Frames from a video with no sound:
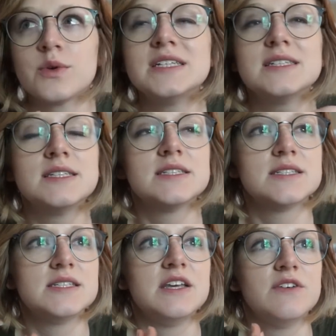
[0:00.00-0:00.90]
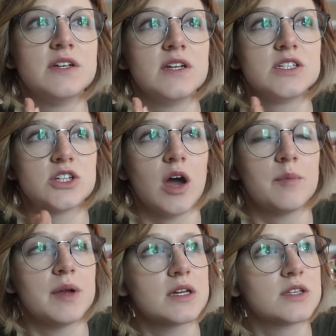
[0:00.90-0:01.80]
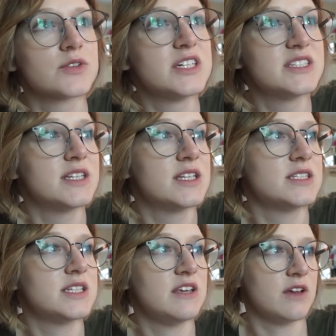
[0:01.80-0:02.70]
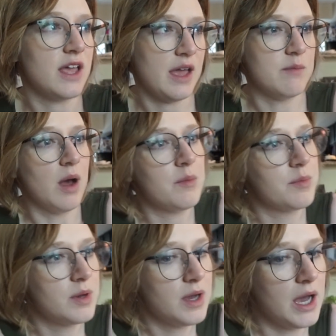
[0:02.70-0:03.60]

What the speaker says: The reason this is even a topic, the reason that this even came up